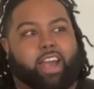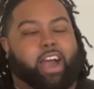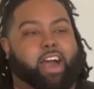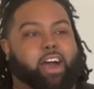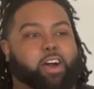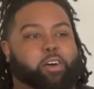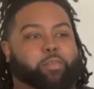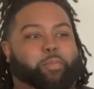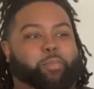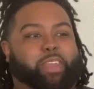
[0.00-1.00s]

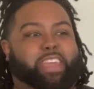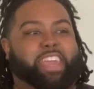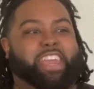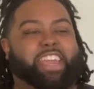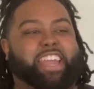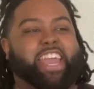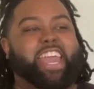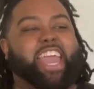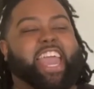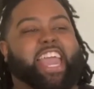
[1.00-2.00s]

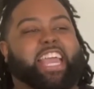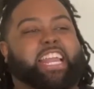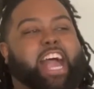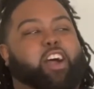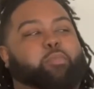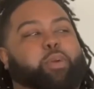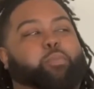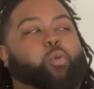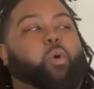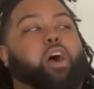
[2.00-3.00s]
And I remember
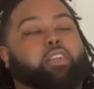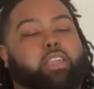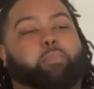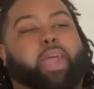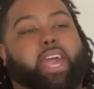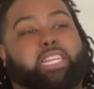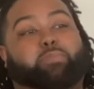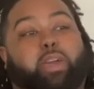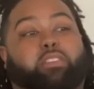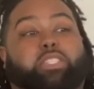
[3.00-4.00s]
walking past
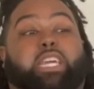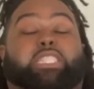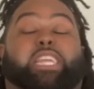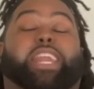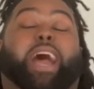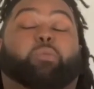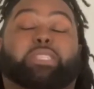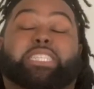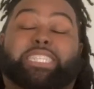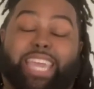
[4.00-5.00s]
Michael Jackson, and I was
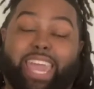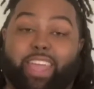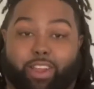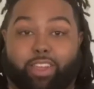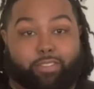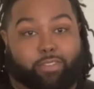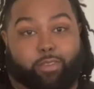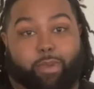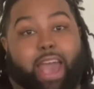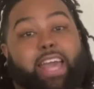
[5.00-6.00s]
scared of
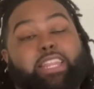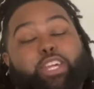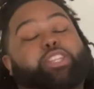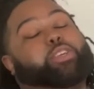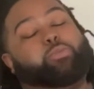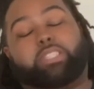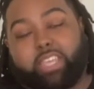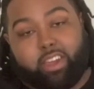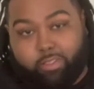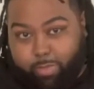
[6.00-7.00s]
him. I literally was
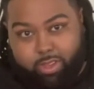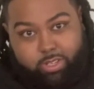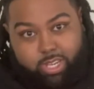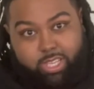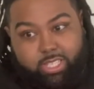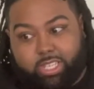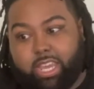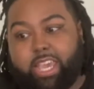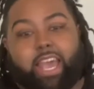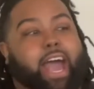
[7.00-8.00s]
scared of Michael Jackson.
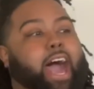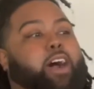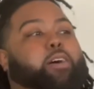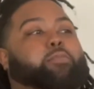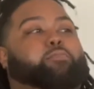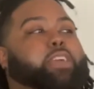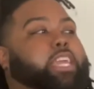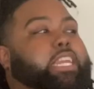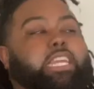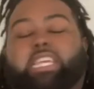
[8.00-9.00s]

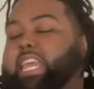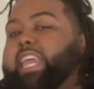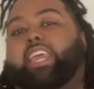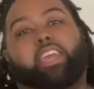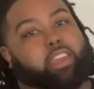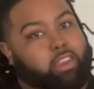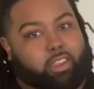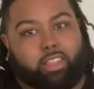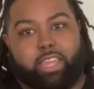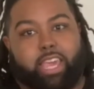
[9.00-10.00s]
Any kid
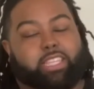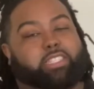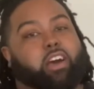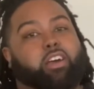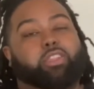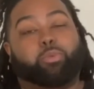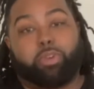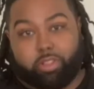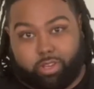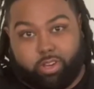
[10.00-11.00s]
that saw
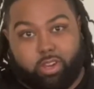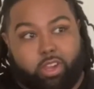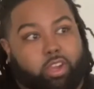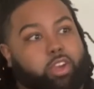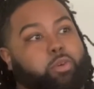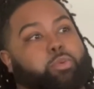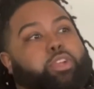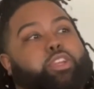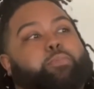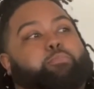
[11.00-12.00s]
Thriller
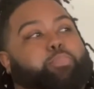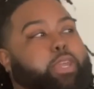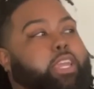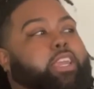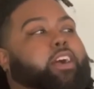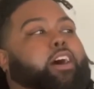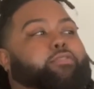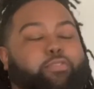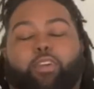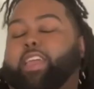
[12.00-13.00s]
would be
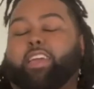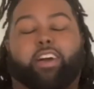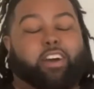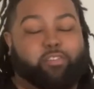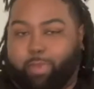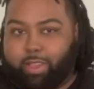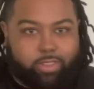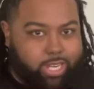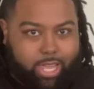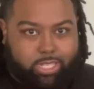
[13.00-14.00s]
afraid of Michael
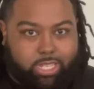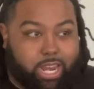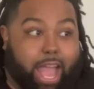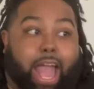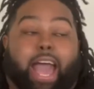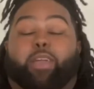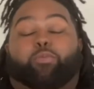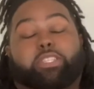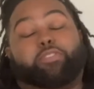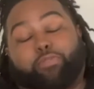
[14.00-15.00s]
Jackson. I
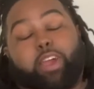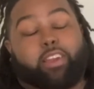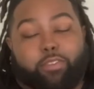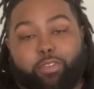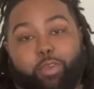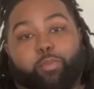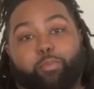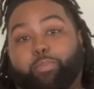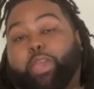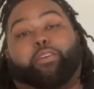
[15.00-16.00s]
was afraid of him,
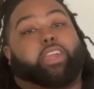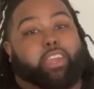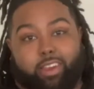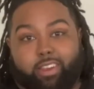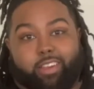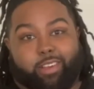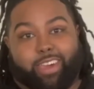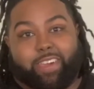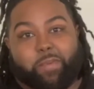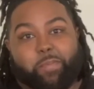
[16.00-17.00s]
period.
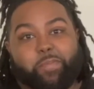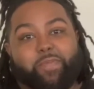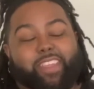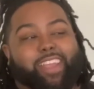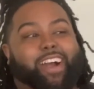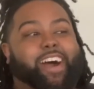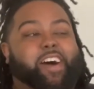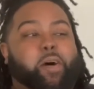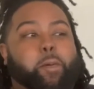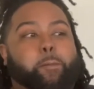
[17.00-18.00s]
Okay?
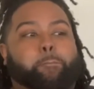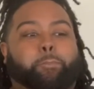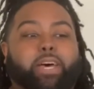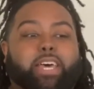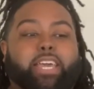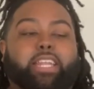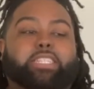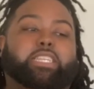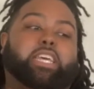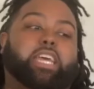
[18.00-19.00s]
But